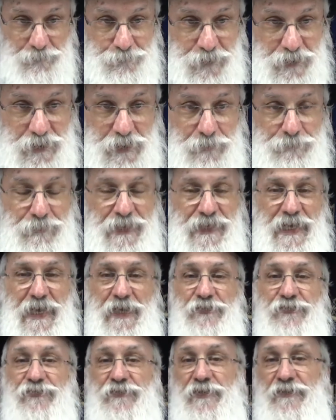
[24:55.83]
pick up my
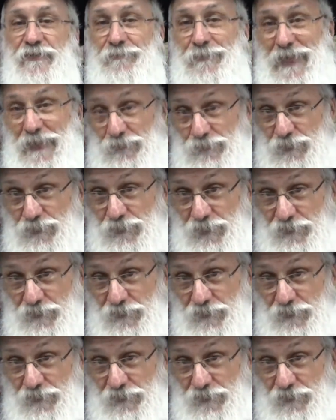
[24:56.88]
eyes to the mountain,